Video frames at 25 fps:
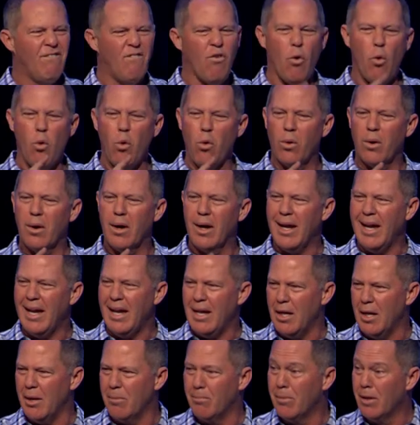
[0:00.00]
For
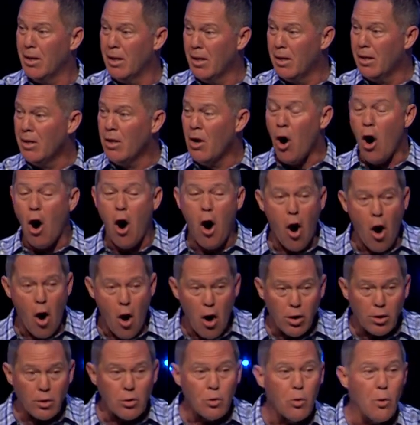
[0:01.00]
him.
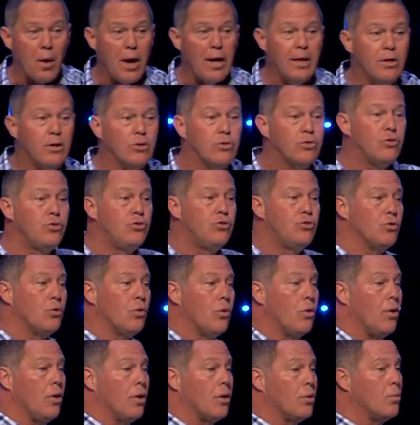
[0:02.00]
Our greatest
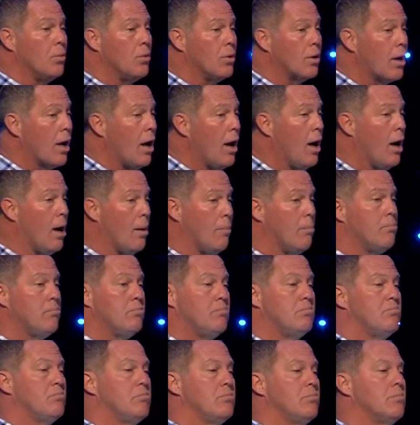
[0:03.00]
joy will come
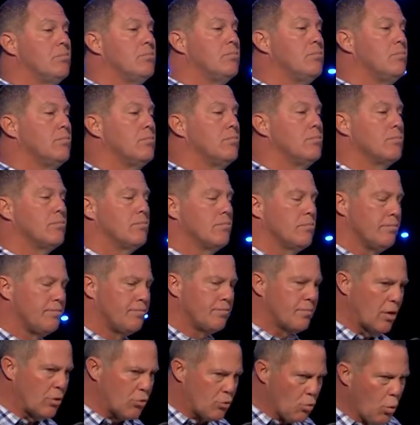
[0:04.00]

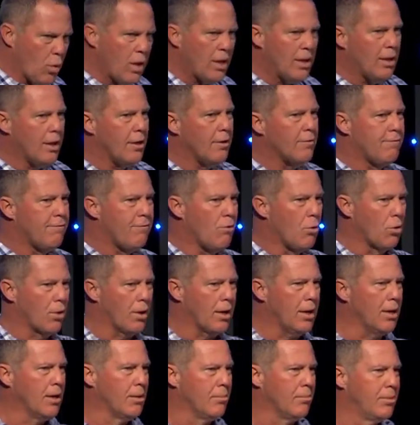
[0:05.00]
as we live for
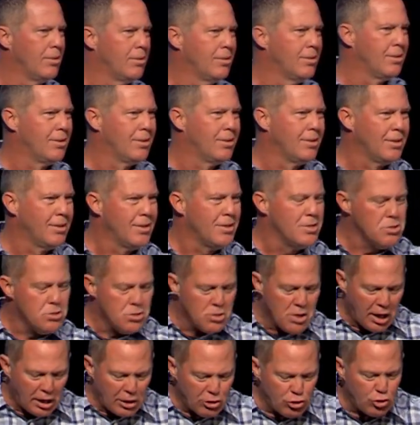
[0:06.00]
him
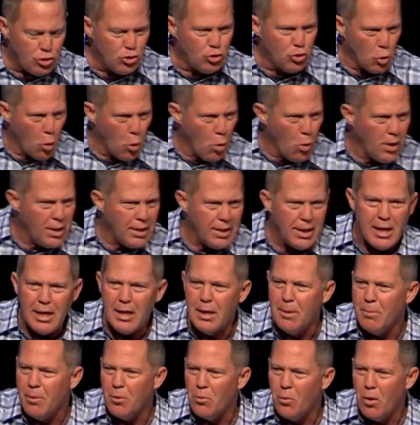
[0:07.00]
and join
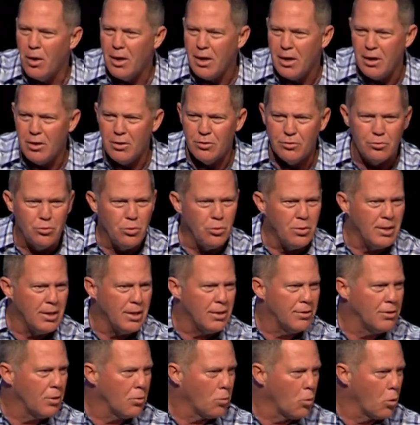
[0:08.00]
him in what he is doing
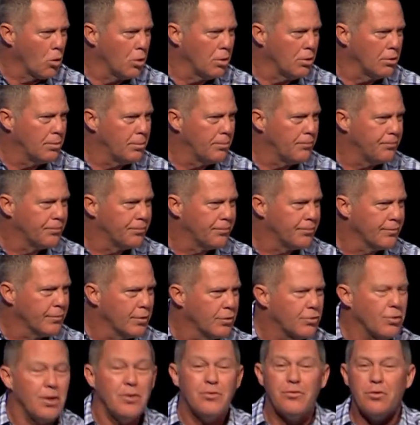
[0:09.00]
in the world.
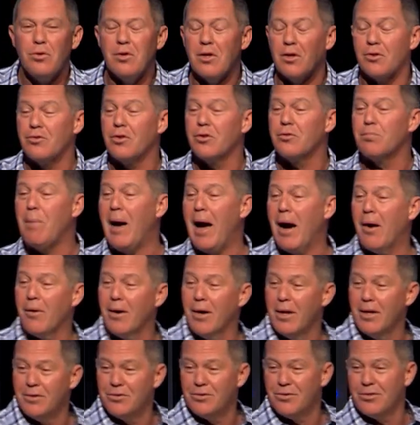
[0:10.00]
So let's do this. Let's bow our
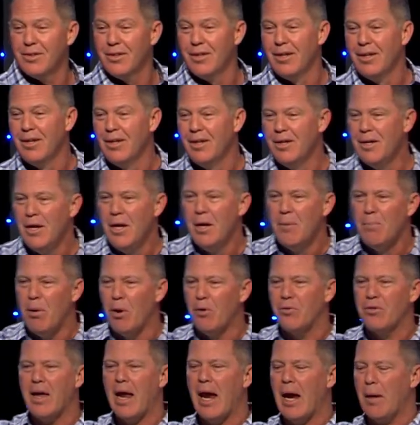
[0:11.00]
heads.
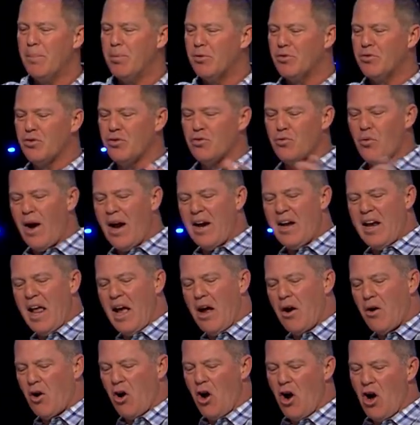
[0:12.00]
Both campuses right
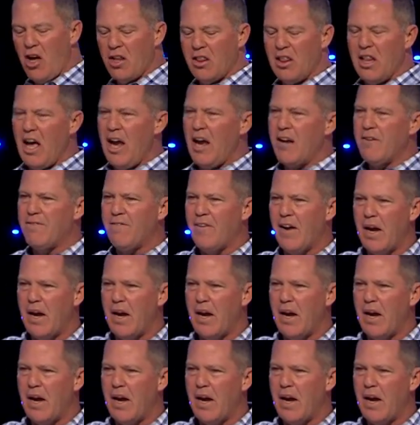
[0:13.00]
now are online